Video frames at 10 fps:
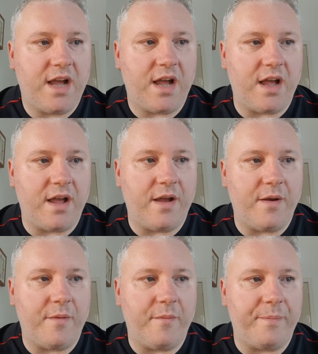
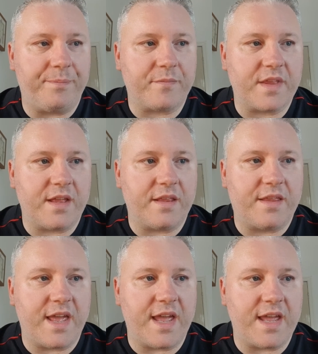
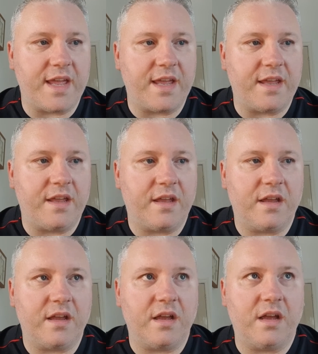They
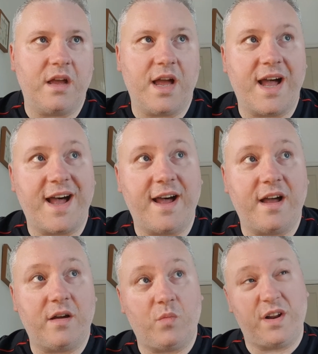
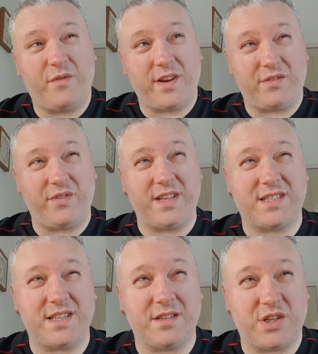are one of only three
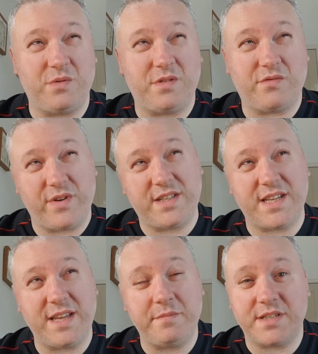
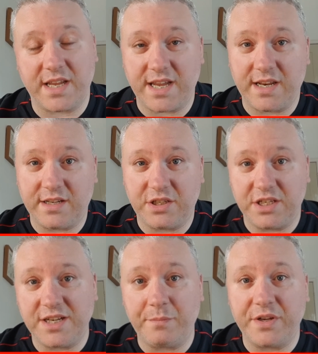teams in the
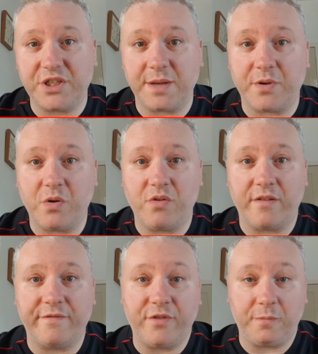Championship who are
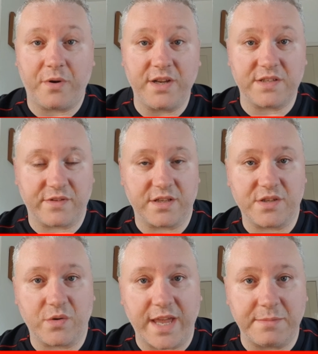on full points for the
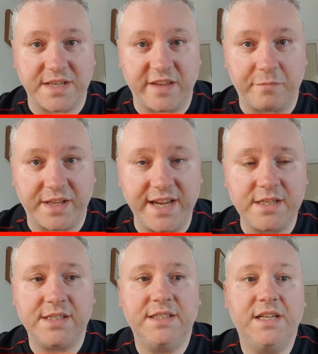two games that they've played.